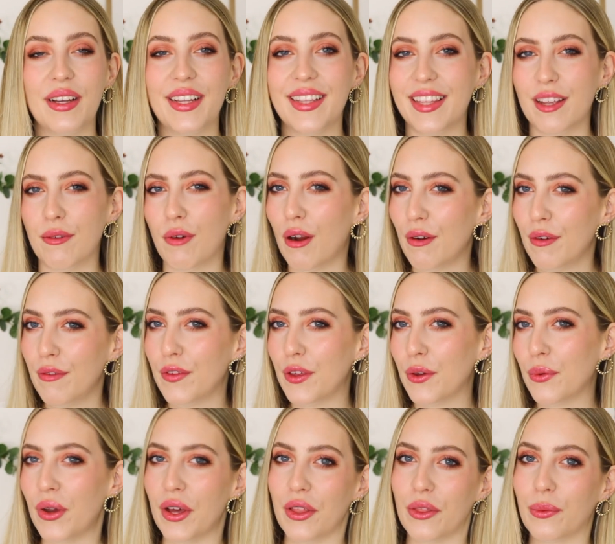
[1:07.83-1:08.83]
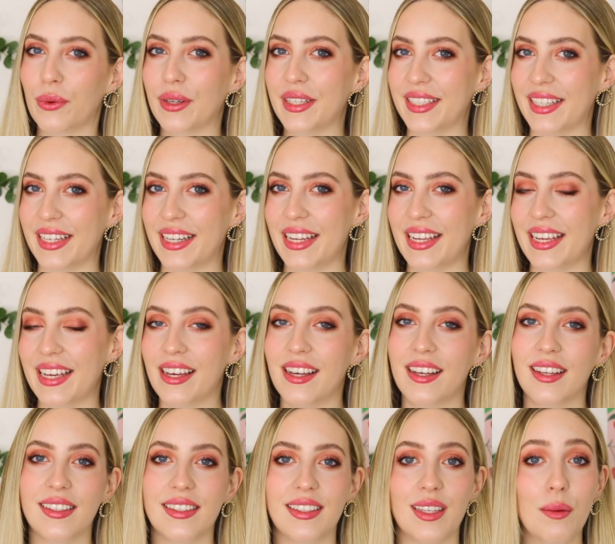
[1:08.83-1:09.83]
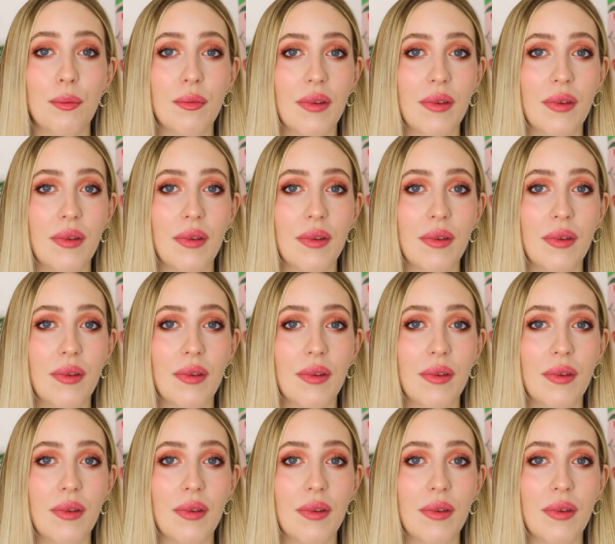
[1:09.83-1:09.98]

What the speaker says: but there are a few other ones in here.